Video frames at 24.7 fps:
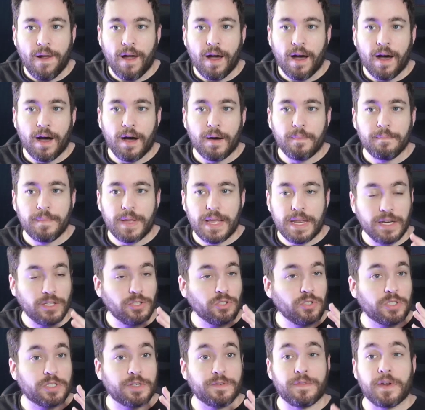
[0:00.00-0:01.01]
Um, and it
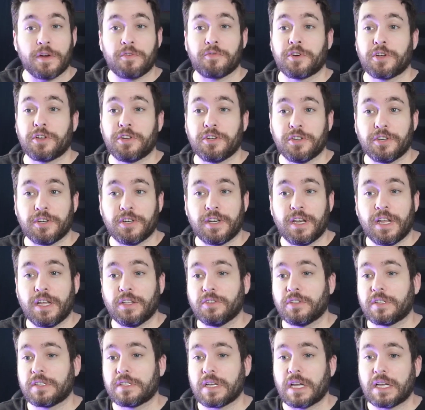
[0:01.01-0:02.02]
looks very good. It
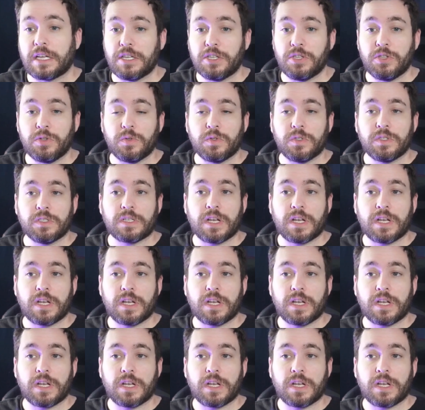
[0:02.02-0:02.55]
looks like it uses